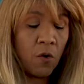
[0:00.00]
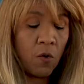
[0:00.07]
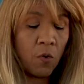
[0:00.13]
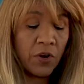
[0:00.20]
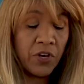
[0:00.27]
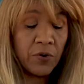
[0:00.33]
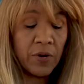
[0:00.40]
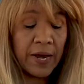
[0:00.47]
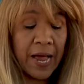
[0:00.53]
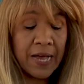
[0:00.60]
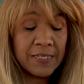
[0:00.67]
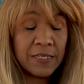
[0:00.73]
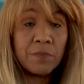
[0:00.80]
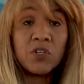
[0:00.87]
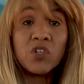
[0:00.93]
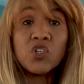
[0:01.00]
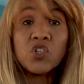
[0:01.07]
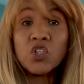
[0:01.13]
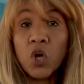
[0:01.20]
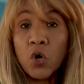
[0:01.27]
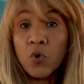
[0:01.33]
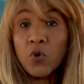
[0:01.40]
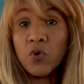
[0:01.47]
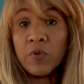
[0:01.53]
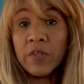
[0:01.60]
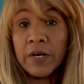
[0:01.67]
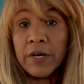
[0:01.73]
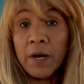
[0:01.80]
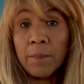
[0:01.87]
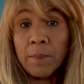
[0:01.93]
Or you can ask them to show you the
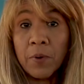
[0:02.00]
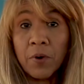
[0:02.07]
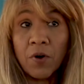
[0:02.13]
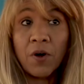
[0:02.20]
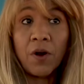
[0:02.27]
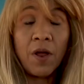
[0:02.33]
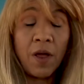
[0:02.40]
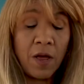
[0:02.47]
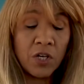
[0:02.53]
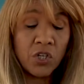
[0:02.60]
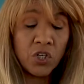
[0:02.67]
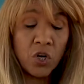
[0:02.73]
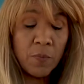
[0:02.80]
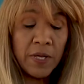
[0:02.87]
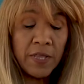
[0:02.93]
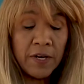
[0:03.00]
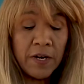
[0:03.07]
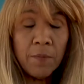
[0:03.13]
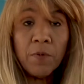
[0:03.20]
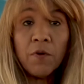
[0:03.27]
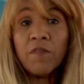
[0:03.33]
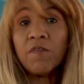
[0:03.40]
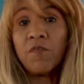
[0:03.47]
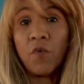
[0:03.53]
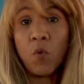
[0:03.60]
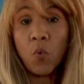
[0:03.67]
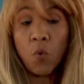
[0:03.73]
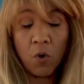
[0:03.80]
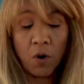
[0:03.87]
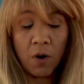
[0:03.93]
number. Show me the number
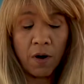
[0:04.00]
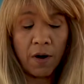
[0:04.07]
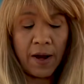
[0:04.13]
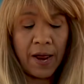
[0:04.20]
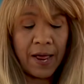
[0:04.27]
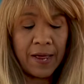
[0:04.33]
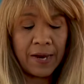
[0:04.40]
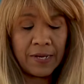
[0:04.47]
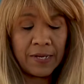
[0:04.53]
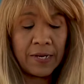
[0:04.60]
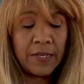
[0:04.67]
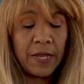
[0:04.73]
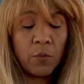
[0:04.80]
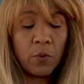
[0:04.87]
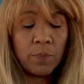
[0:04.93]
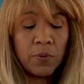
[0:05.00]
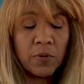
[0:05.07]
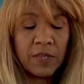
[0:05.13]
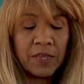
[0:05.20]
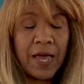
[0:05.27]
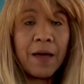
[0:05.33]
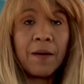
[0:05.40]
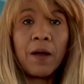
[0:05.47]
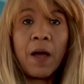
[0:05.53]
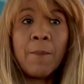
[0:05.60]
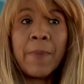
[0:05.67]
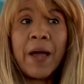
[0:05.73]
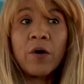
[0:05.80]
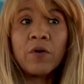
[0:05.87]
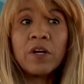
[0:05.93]
4, and then they would put that
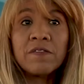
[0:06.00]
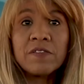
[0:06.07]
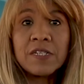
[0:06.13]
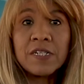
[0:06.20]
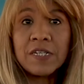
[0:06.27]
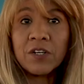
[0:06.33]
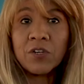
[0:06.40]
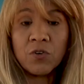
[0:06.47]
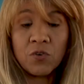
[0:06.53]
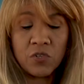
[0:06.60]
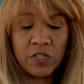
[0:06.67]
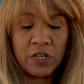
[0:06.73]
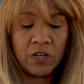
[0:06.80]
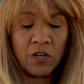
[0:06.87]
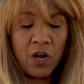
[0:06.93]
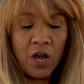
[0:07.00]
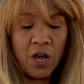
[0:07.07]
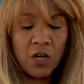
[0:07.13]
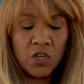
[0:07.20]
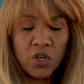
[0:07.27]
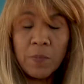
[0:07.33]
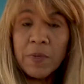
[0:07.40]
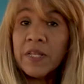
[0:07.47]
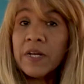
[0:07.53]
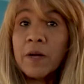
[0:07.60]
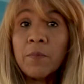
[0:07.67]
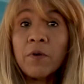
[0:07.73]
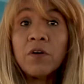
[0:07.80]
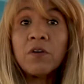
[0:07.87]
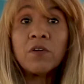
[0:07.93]
amount of stickers there. Show me the
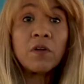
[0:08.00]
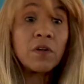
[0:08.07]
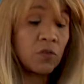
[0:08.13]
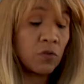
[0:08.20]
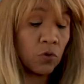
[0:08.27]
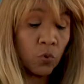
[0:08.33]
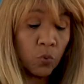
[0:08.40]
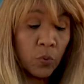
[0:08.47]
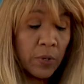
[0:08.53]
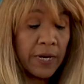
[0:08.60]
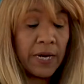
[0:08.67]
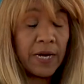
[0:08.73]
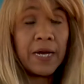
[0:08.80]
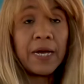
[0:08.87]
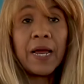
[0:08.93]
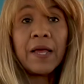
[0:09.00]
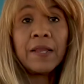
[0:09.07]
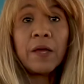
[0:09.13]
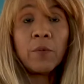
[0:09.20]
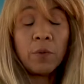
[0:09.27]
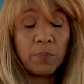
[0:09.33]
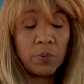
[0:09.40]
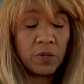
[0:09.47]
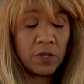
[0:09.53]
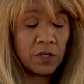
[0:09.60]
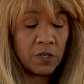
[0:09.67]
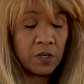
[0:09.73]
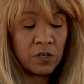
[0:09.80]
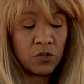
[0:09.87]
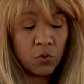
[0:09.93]
number 3, and they would put
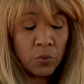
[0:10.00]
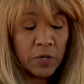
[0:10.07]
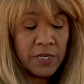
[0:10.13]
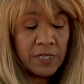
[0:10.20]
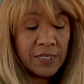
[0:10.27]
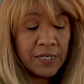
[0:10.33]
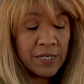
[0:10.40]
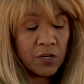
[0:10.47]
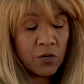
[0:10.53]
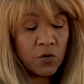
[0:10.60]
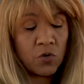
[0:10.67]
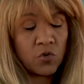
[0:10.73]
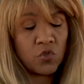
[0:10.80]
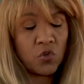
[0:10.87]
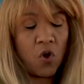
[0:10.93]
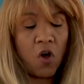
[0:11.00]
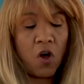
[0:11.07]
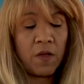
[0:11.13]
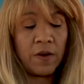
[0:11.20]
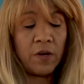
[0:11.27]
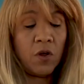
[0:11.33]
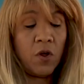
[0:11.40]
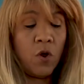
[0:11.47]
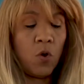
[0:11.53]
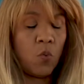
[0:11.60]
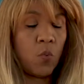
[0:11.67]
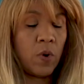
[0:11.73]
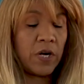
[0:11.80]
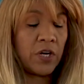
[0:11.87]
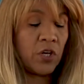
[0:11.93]
3 stickers on
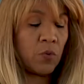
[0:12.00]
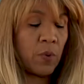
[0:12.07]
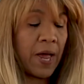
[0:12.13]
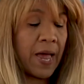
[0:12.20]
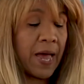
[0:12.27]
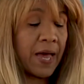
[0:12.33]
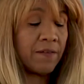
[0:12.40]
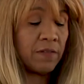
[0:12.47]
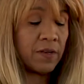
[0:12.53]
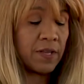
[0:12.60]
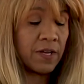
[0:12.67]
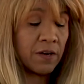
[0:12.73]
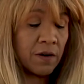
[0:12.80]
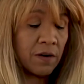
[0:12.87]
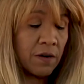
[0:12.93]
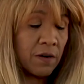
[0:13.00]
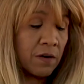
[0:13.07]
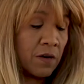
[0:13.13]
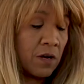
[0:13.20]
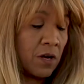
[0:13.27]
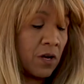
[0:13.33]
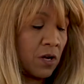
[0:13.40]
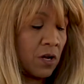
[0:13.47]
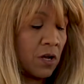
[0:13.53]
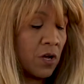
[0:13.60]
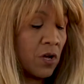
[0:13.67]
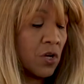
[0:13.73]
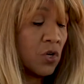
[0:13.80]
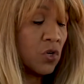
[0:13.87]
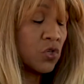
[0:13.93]
what you had there.
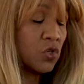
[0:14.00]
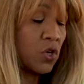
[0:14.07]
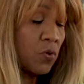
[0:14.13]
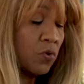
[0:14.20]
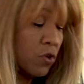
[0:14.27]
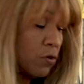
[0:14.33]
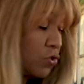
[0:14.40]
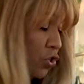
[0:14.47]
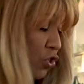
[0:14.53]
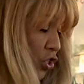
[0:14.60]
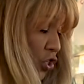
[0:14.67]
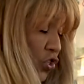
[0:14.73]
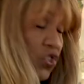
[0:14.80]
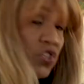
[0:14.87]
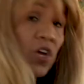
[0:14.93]
So those are just